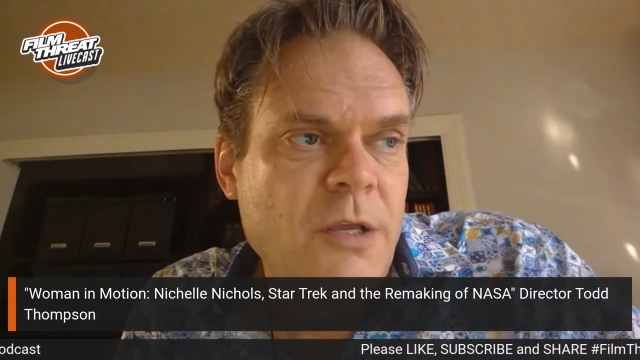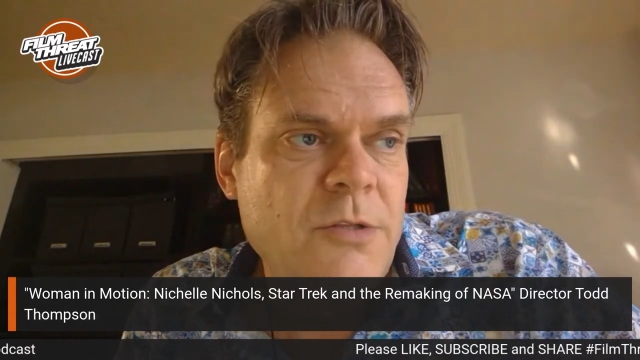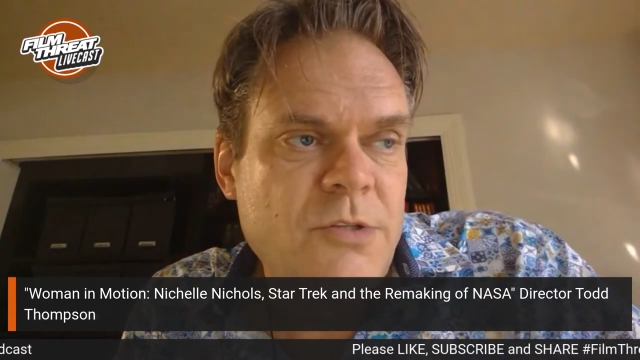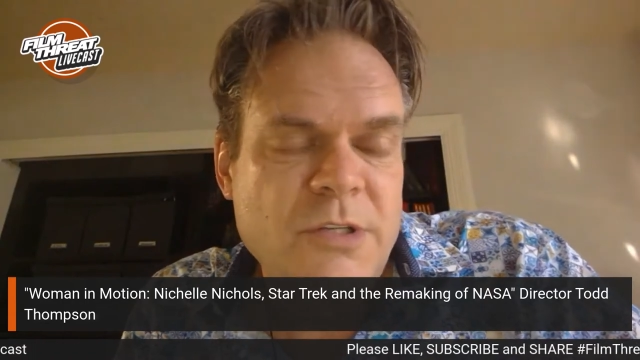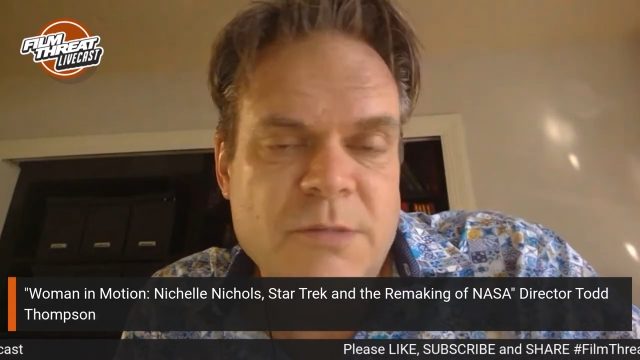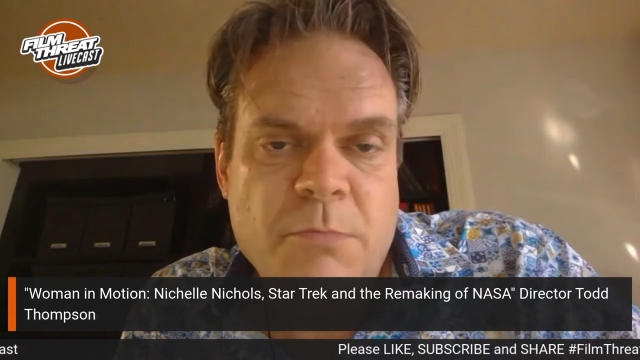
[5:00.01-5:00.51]

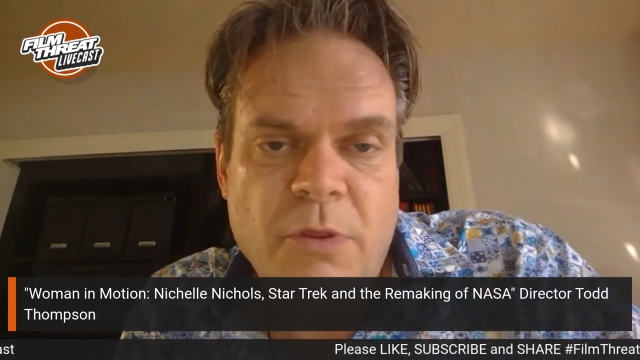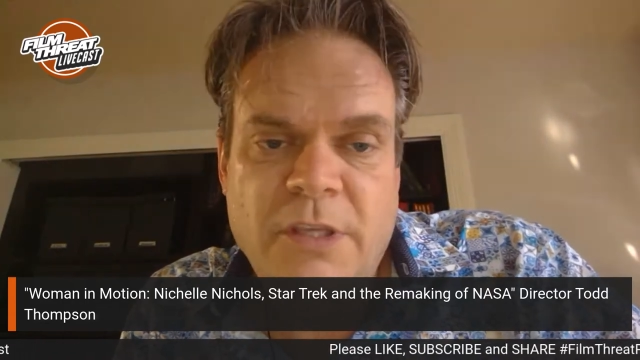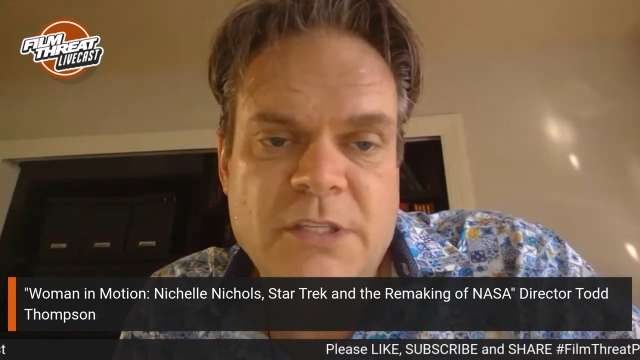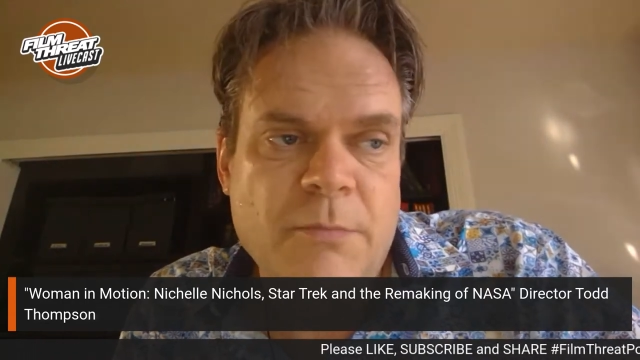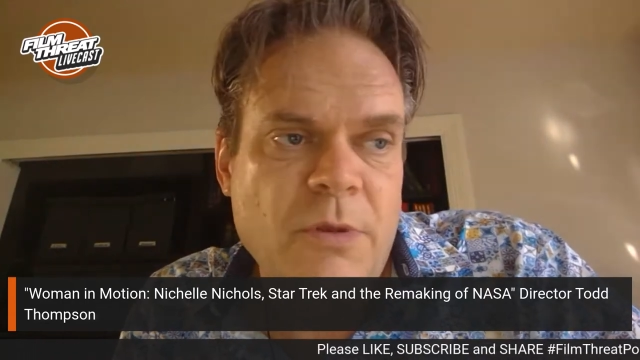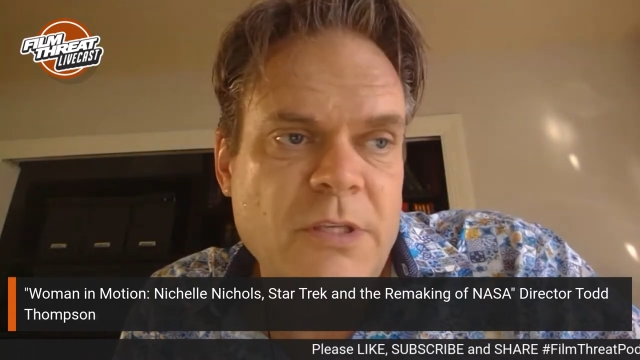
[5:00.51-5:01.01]
just
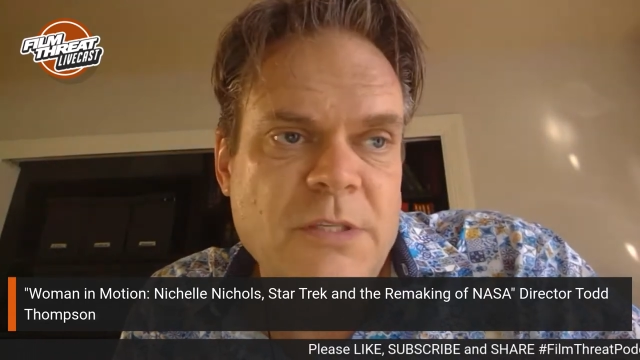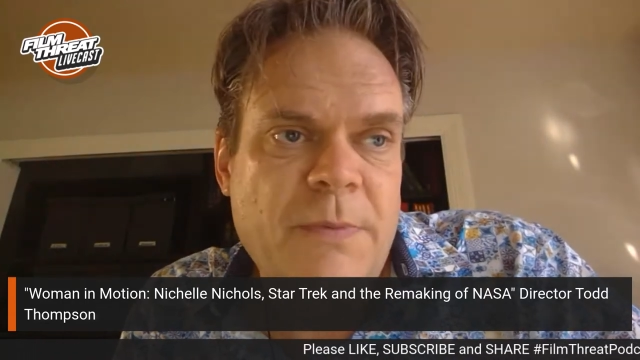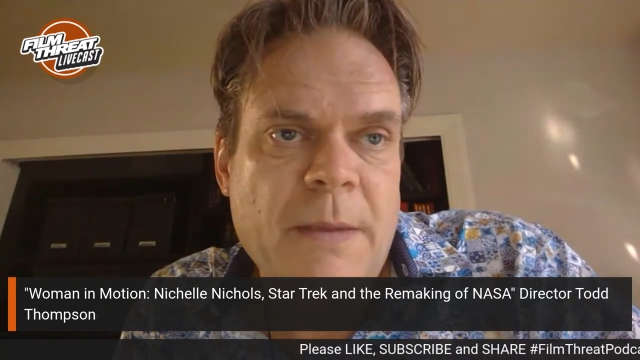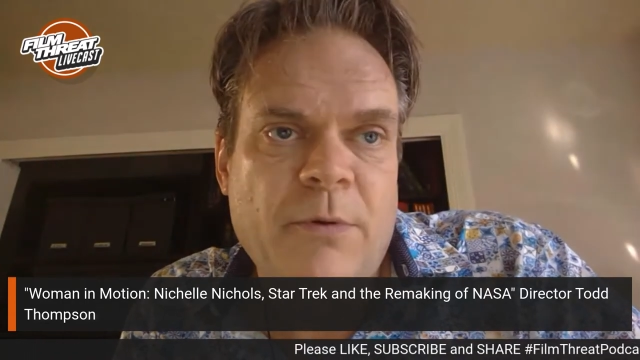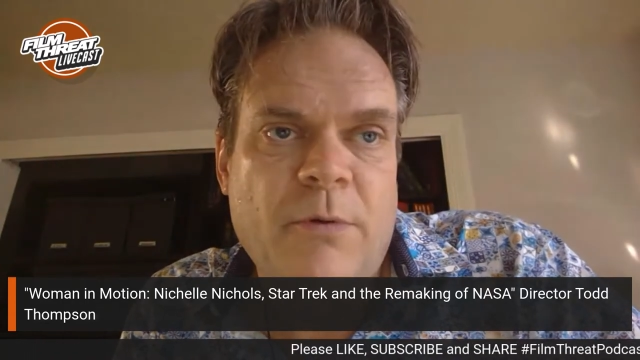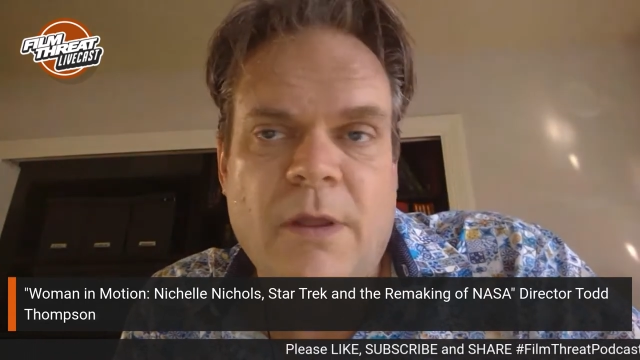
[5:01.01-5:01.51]
millions and millions of
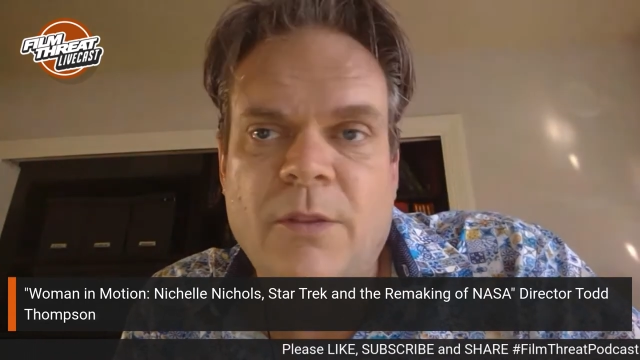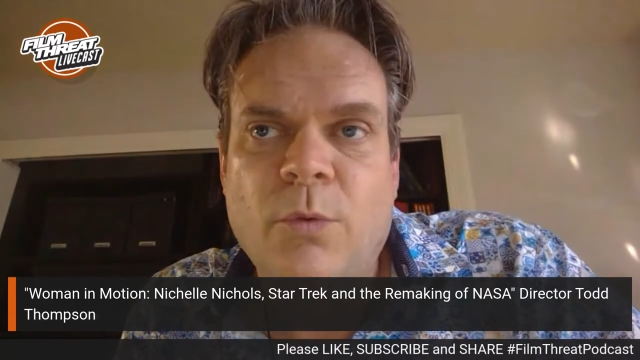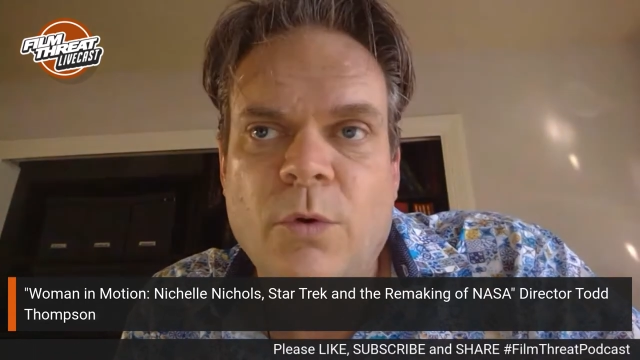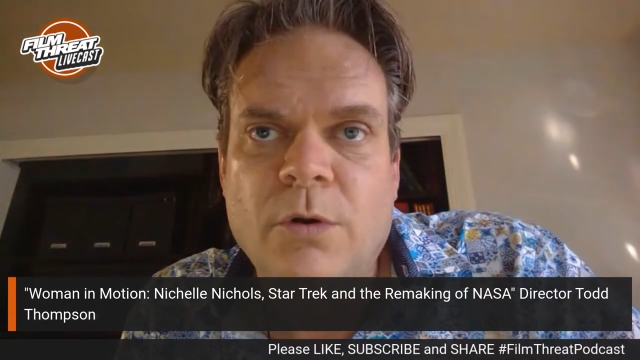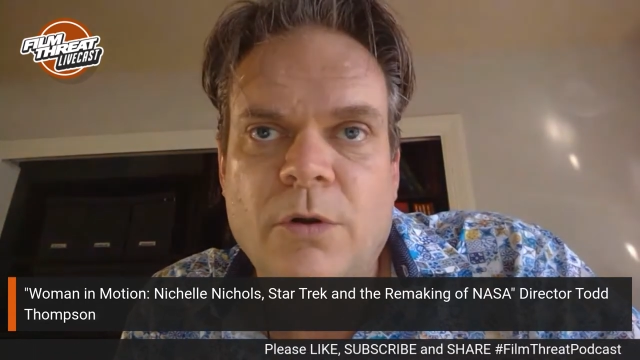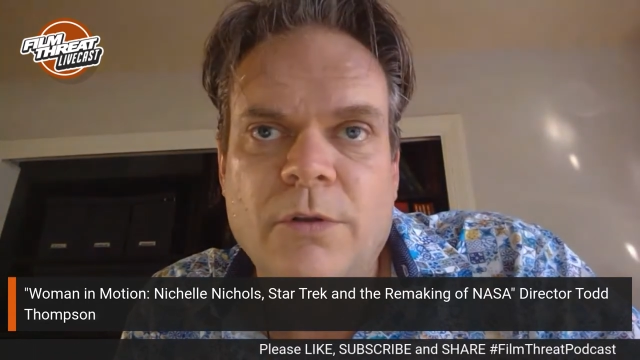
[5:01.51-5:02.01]
people around the
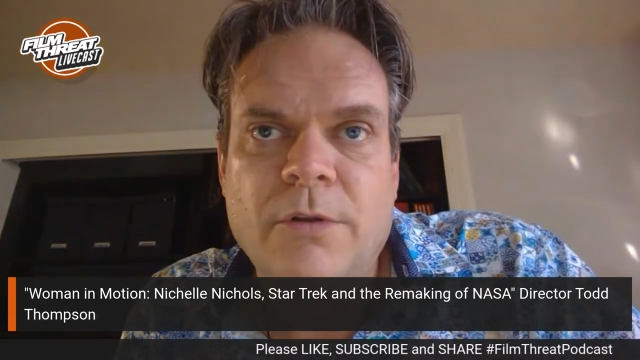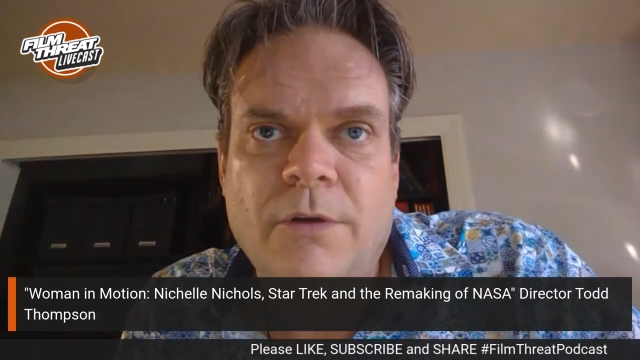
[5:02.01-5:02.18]
world